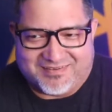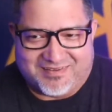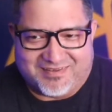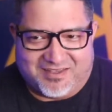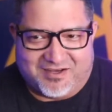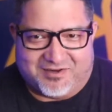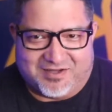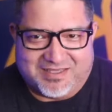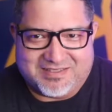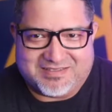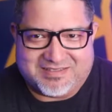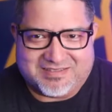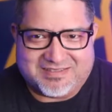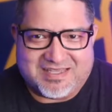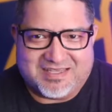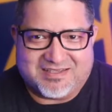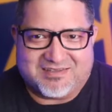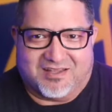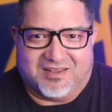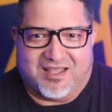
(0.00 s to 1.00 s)
it
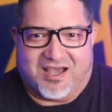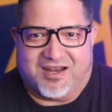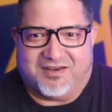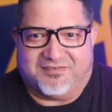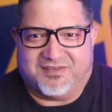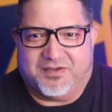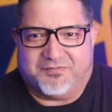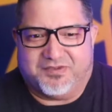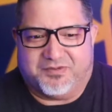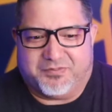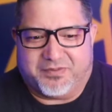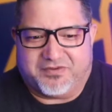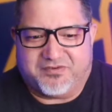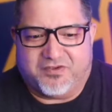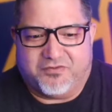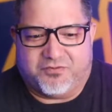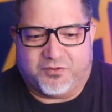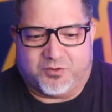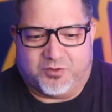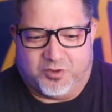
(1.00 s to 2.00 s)
just takes a lot of time,
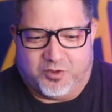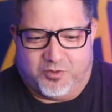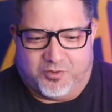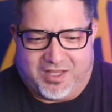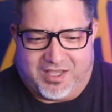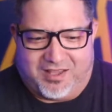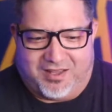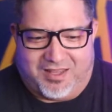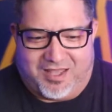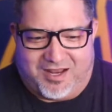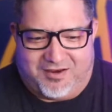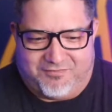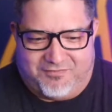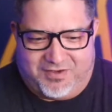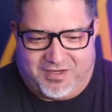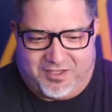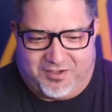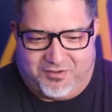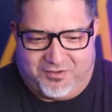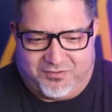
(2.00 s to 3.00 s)
especially if you're loading a lot of
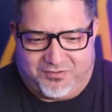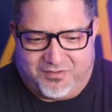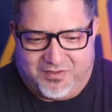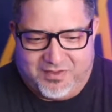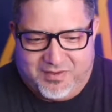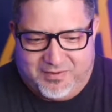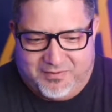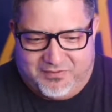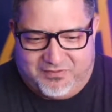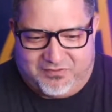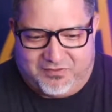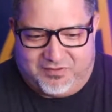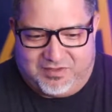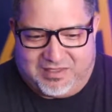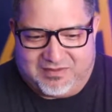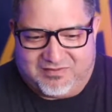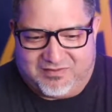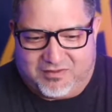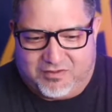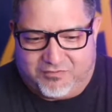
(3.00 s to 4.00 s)
videos. So
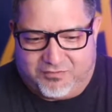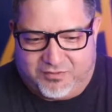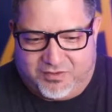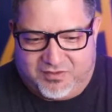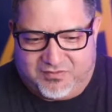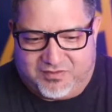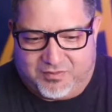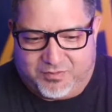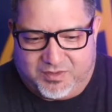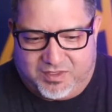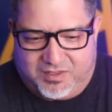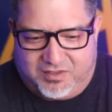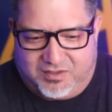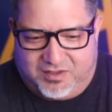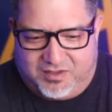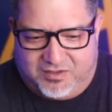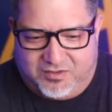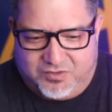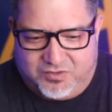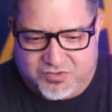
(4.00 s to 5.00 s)
that's definitely
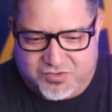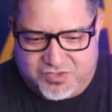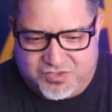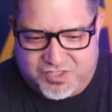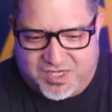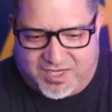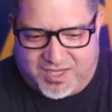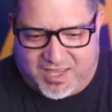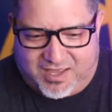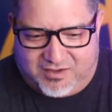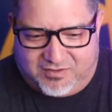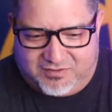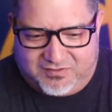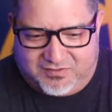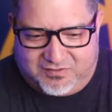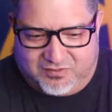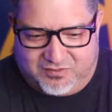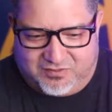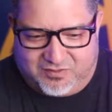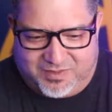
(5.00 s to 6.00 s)
something you should check
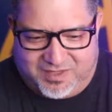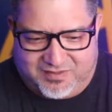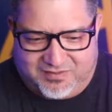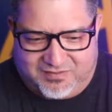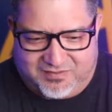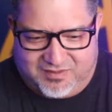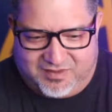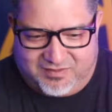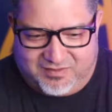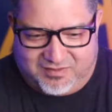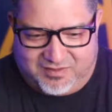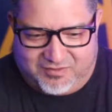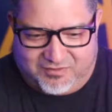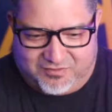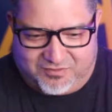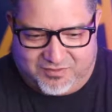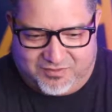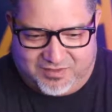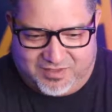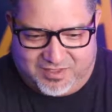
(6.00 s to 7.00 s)
out. So Tomas,
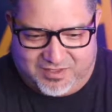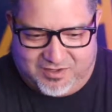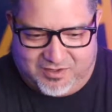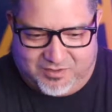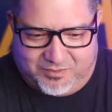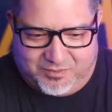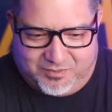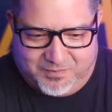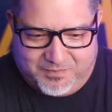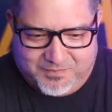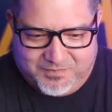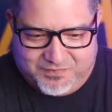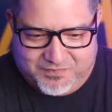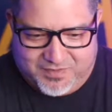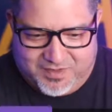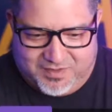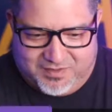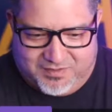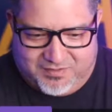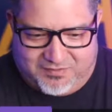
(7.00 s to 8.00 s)
thanks for the note.
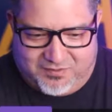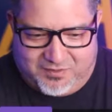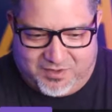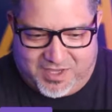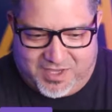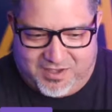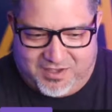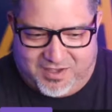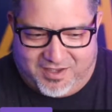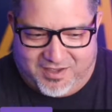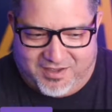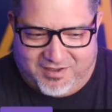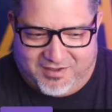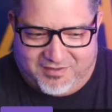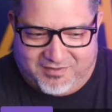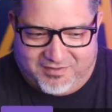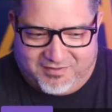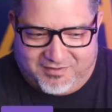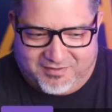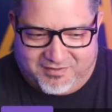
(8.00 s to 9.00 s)
So,
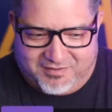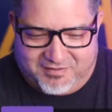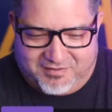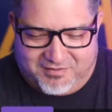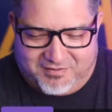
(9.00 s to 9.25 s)
okay,